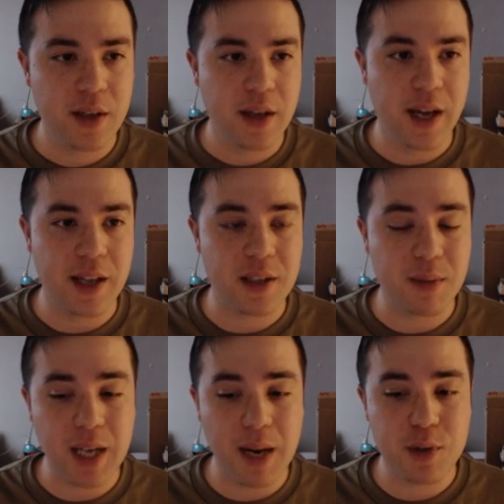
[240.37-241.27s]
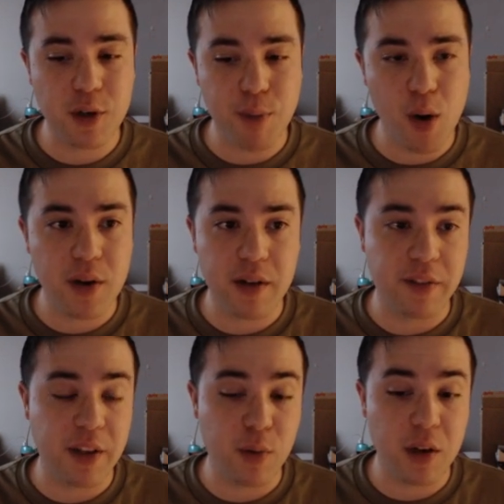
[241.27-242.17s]
And sometimes your opponent, if
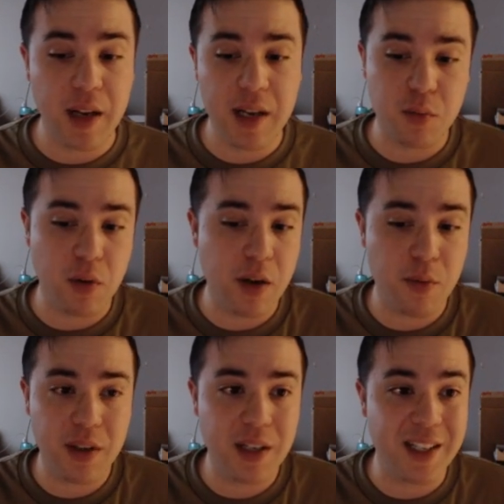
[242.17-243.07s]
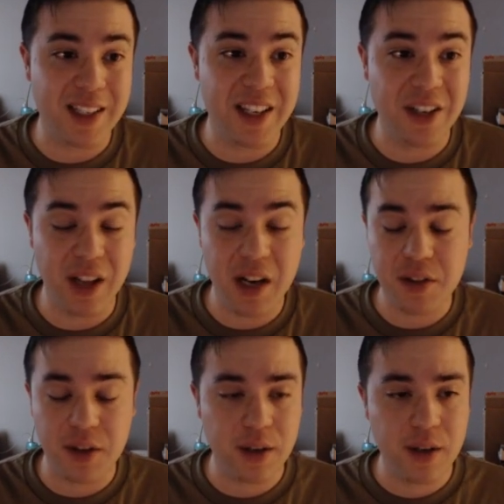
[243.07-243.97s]
they realize, well, I don't really need to kill
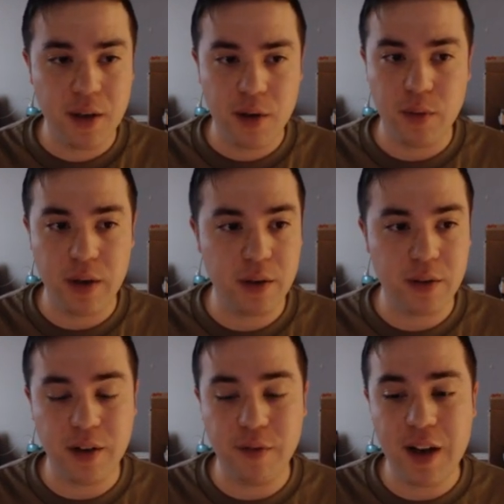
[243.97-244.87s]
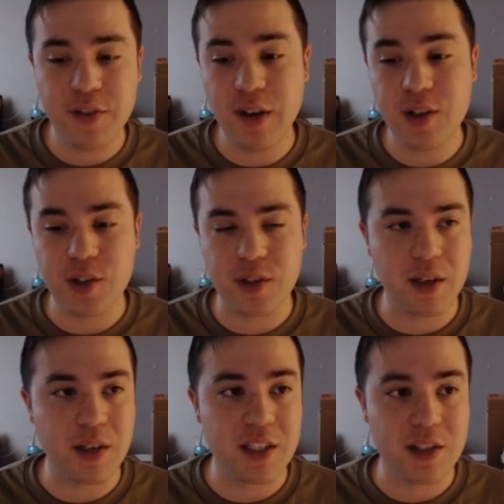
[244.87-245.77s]
anything, well, the Divine Vengeance is
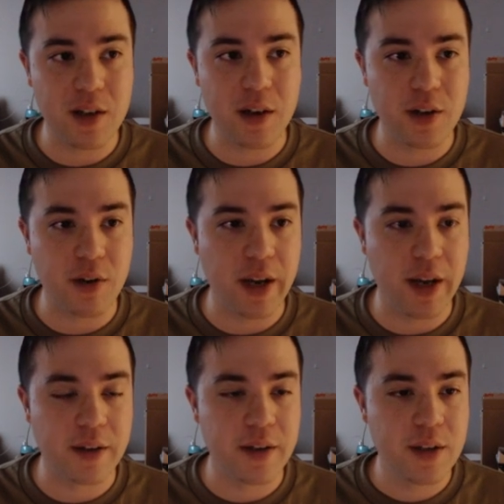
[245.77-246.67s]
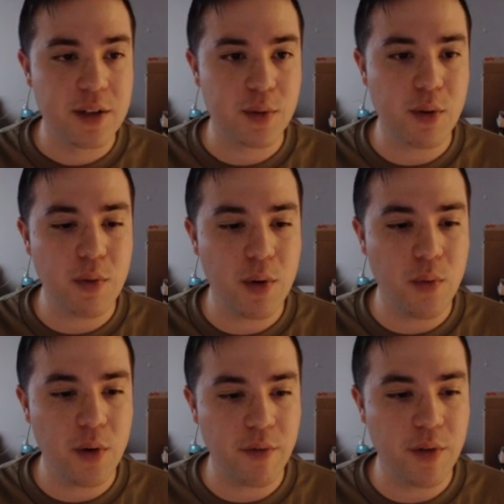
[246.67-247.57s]
going to get stuck in your hand. So we only want
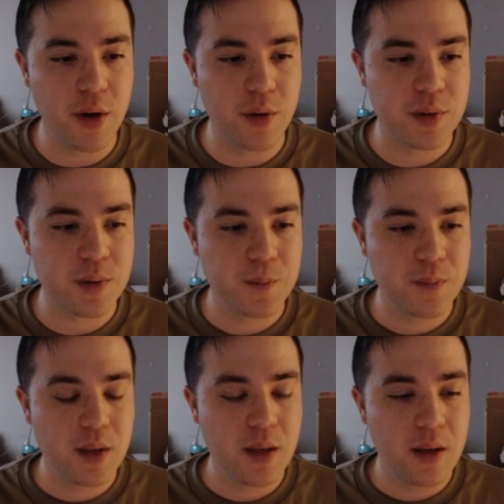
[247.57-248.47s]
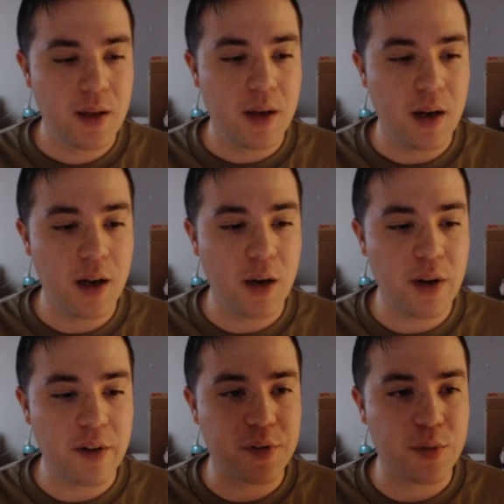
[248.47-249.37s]
1 of those. We
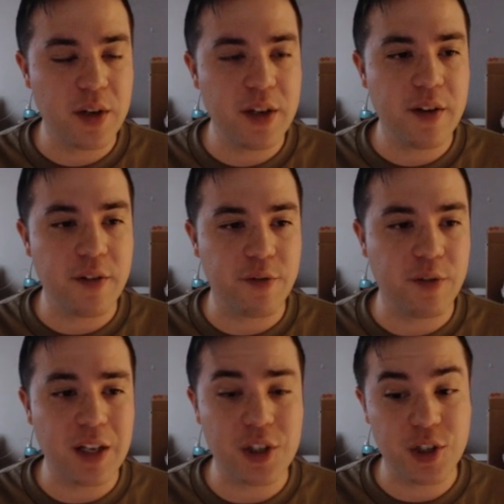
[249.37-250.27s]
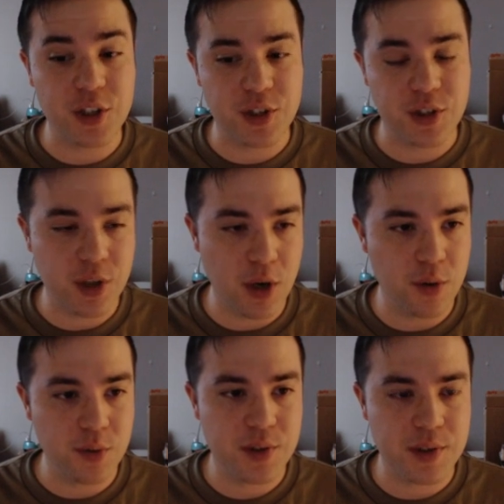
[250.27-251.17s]
have 3 Flesh to
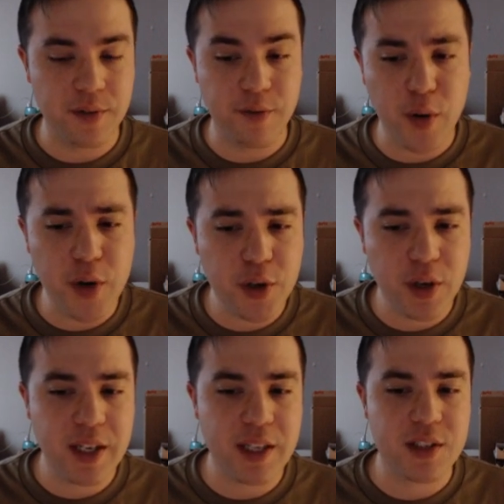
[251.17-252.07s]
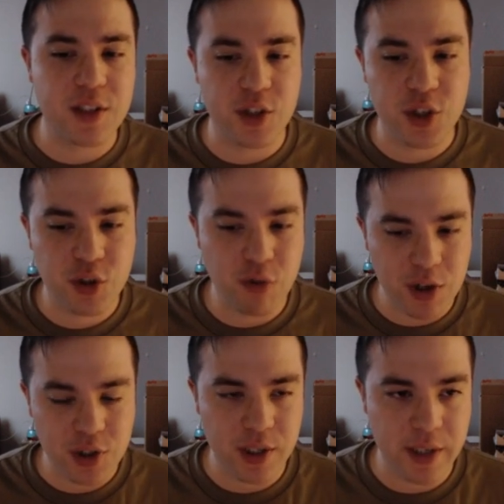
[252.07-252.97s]
Stones. Very good against
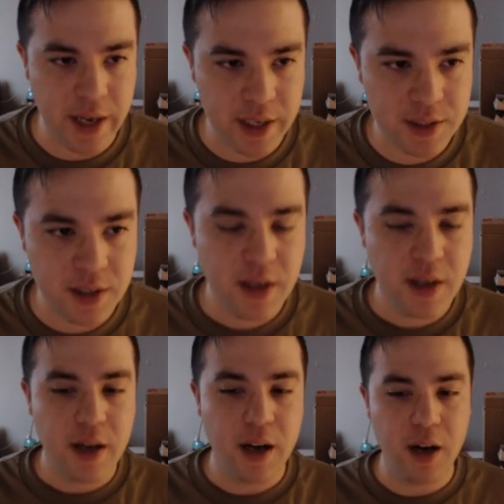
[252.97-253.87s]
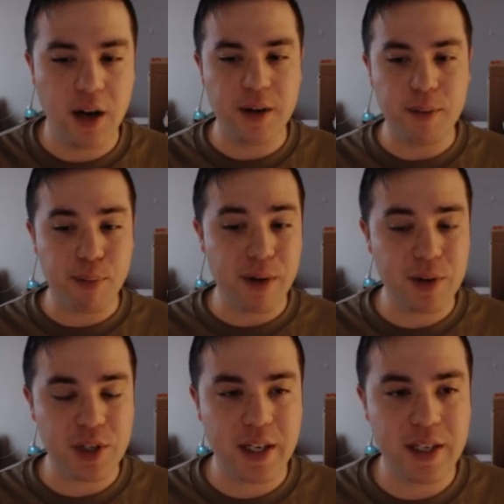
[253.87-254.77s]
destruction decks. Pretty
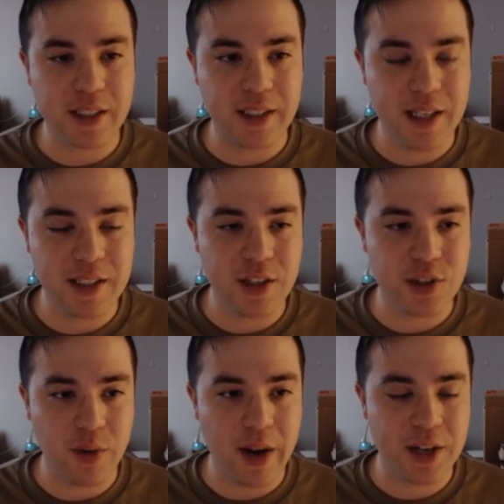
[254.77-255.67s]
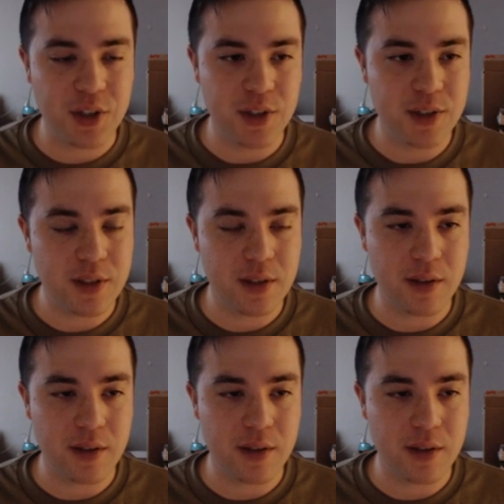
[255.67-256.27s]
much any deck that gains additional actions.